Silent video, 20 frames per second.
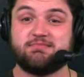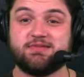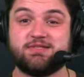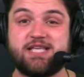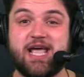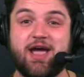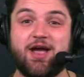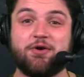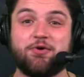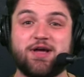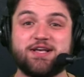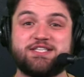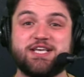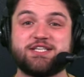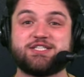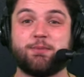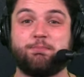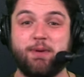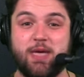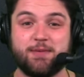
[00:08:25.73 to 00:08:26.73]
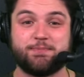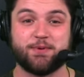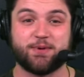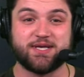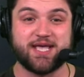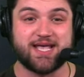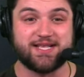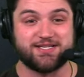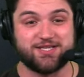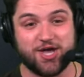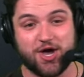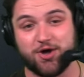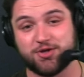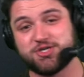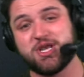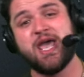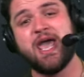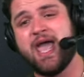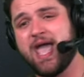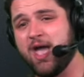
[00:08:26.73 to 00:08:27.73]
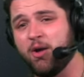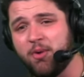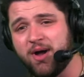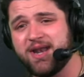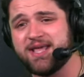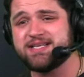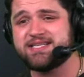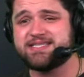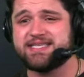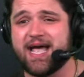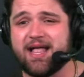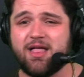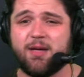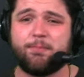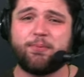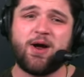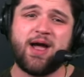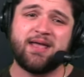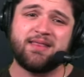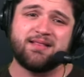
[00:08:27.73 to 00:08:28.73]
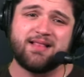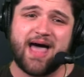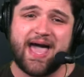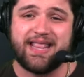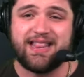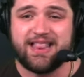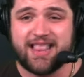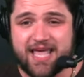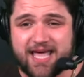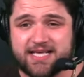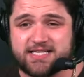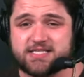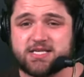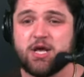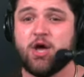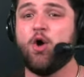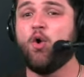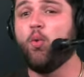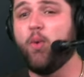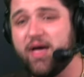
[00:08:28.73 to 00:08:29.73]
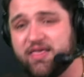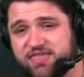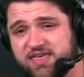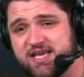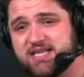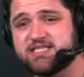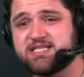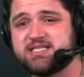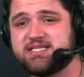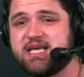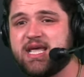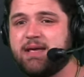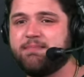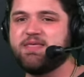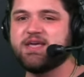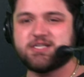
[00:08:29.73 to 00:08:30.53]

Darren Rizzi's the people head coach. And when he's celebrating like this with his team,